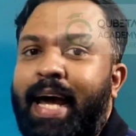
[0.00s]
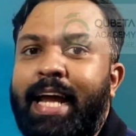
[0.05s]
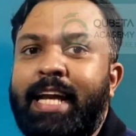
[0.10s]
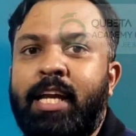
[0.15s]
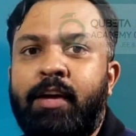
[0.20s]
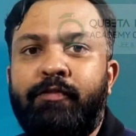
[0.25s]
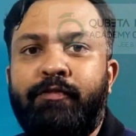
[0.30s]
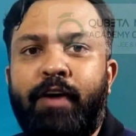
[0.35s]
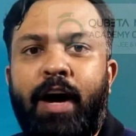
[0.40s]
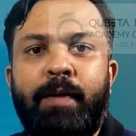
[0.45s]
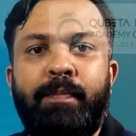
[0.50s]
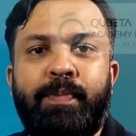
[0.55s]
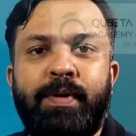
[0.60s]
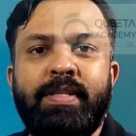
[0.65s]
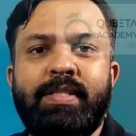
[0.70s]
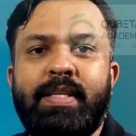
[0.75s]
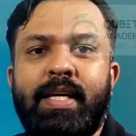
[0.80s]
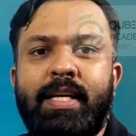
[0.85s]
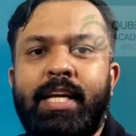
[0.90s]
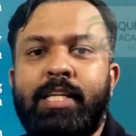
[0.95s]

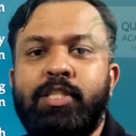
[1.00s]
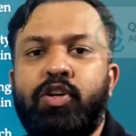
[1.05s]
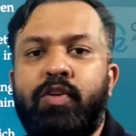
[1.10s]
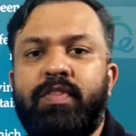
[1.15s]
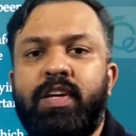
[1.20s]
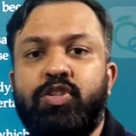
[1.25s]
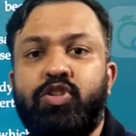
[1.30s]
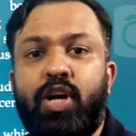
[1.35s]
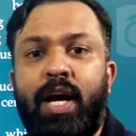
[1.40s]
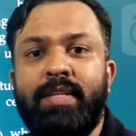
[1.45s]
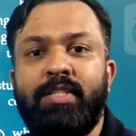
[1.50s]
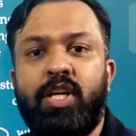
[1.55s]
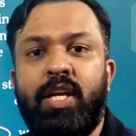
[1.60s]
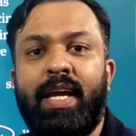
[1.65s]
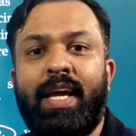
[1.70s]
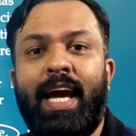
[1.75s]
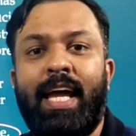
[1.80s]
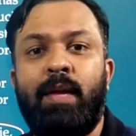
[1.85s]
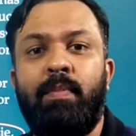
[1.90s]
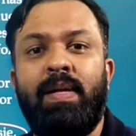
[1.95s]
95% of the
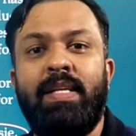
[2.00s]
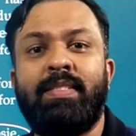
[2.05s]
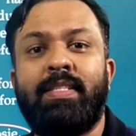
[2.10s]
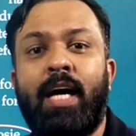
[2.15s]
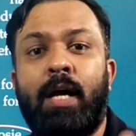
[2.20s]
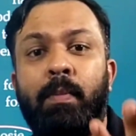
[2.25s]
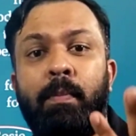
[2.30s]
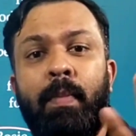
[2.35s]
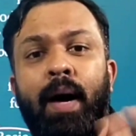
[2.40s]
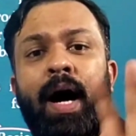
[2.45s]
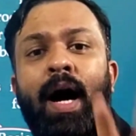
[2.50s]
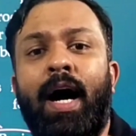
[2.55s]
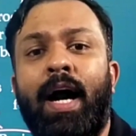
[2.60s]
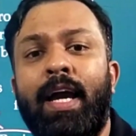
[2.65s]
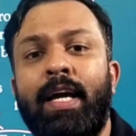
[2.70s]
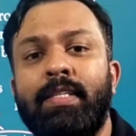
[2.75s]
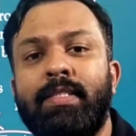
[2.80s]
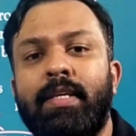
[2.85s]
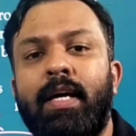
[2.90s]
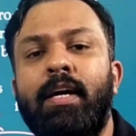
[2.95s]
transgenic animals are
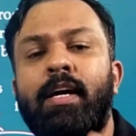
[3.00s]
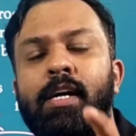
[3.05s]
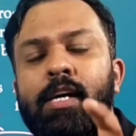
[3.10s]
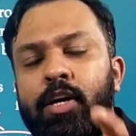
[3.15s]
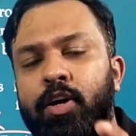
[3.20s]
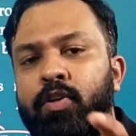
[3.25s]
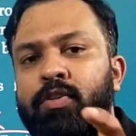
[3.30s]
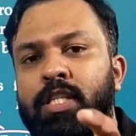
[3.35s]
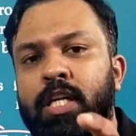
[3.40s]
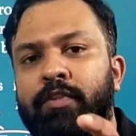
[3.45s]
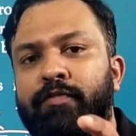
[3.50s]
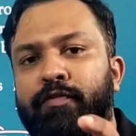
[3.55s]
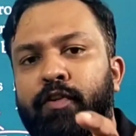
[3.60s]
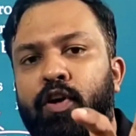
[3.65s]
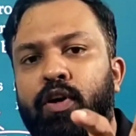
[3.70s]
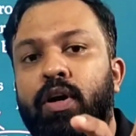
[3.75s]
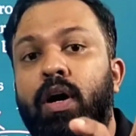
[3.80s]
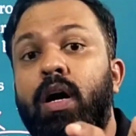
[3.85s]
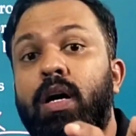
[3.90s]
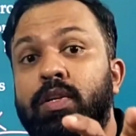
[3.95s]
mice, used
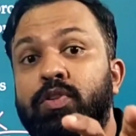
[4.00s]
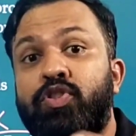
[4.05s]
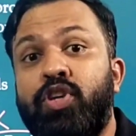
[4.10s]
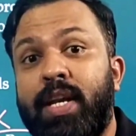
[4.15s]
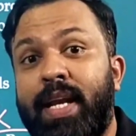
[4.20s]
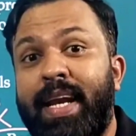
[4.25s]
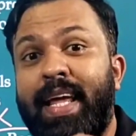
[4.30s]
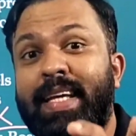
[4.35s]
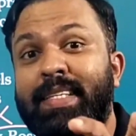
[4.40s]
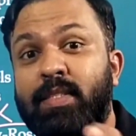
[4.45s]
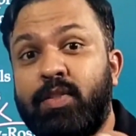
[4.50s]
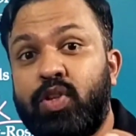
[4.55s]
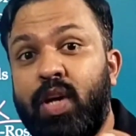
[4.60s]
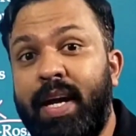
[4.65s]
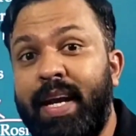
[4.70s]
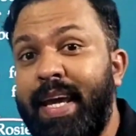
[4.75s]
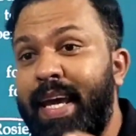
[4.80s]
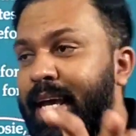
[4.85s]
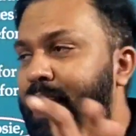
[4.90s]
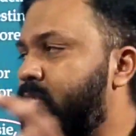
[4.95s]
for genetic
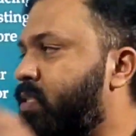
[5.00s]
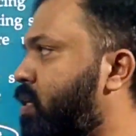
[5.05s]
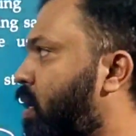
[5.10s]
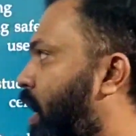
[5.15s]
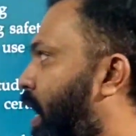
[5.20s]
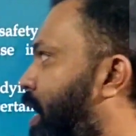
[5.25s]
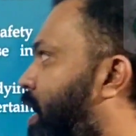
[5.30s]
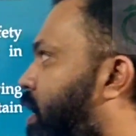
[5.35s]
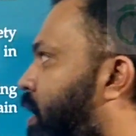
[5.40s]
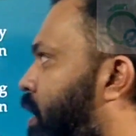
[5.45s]
studies, like